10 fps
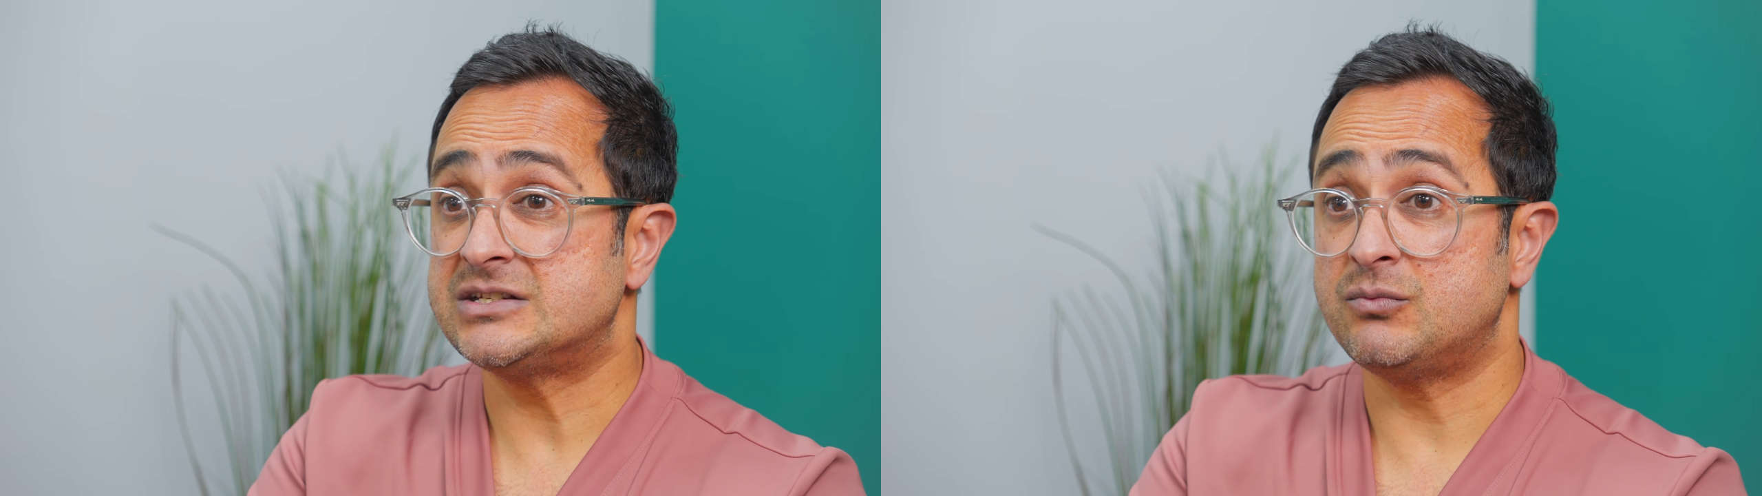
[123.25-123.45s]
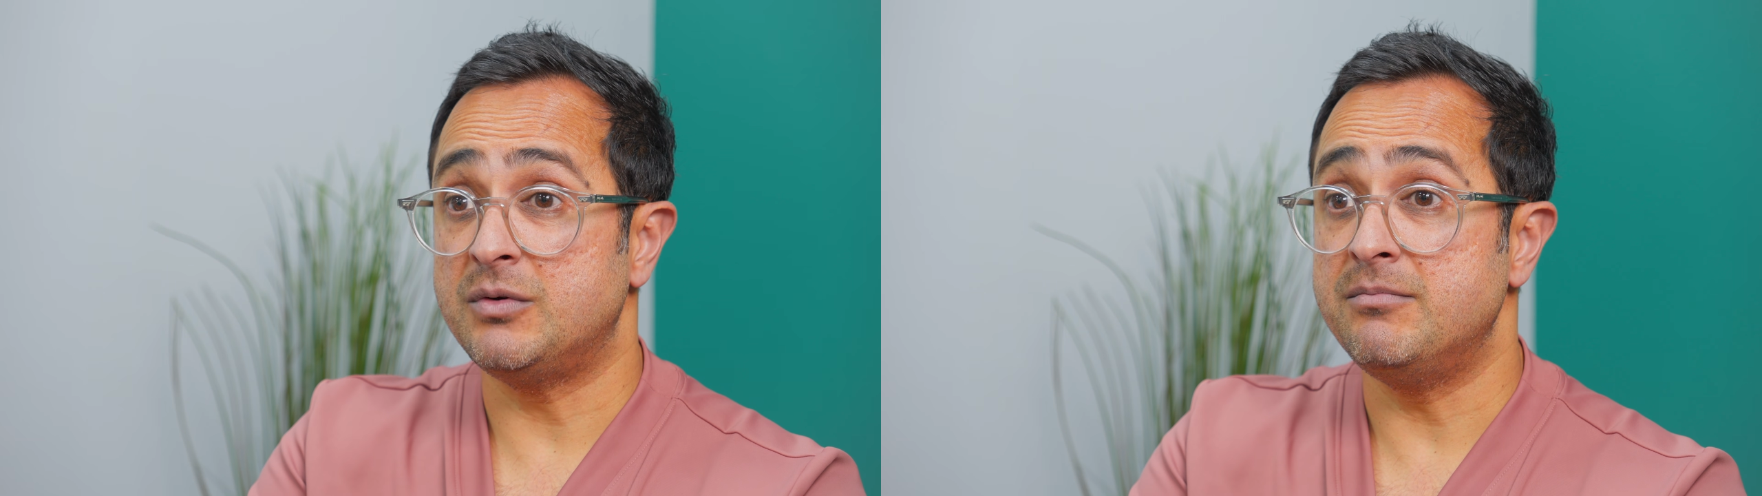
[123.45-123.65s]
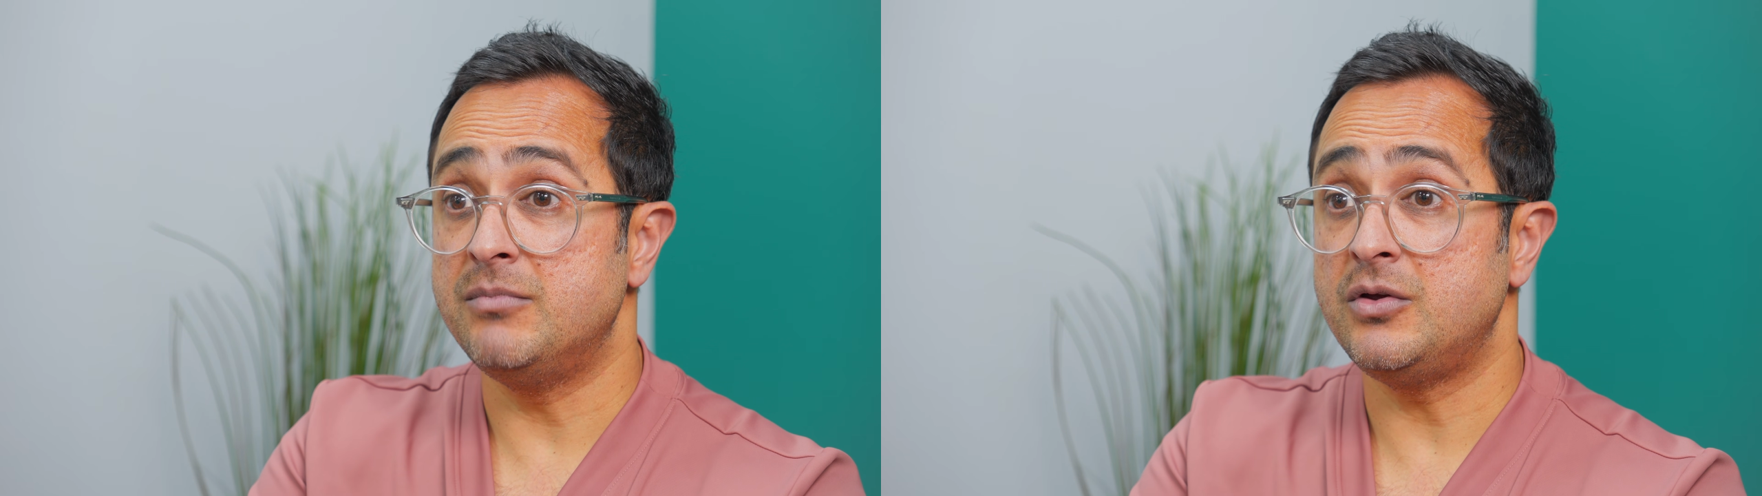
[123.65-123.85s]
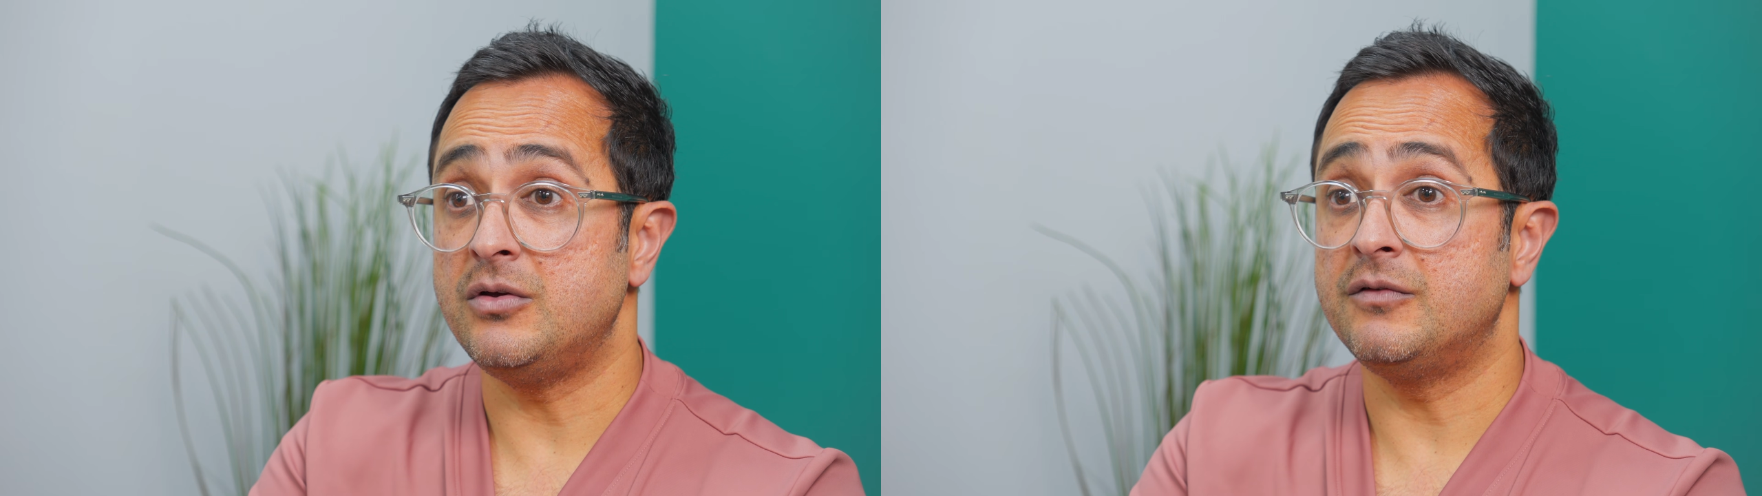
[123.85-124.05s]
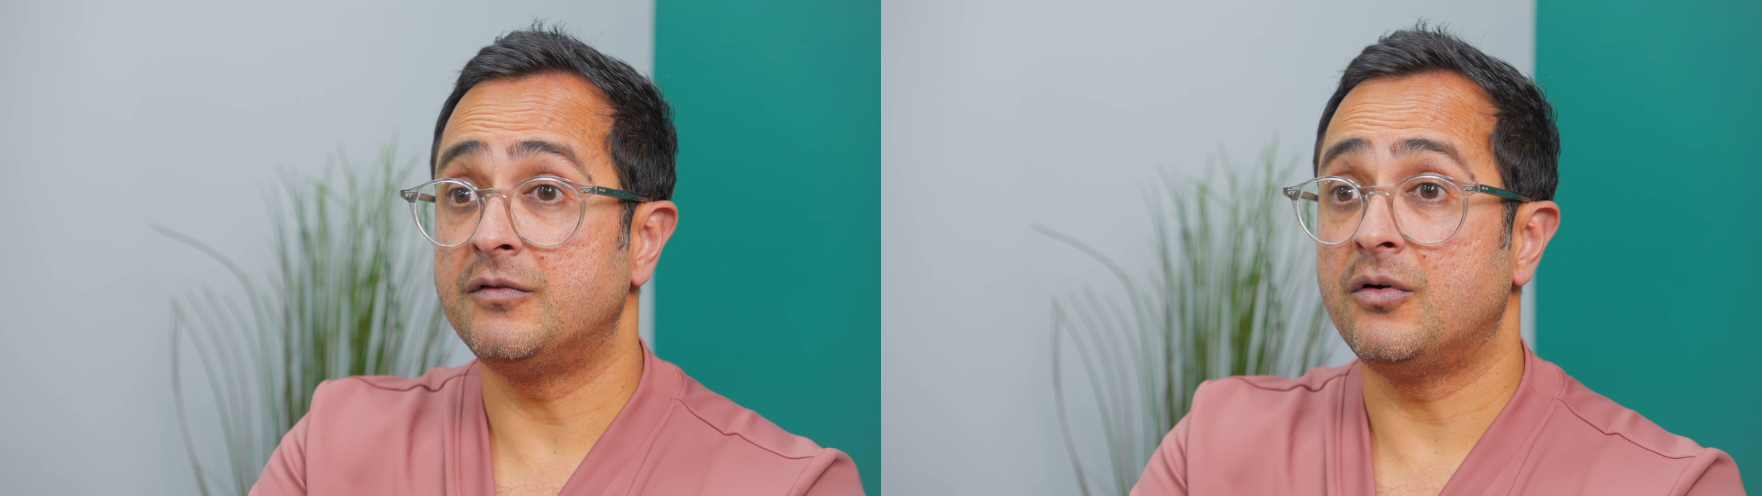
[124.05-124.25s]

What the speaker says: to remove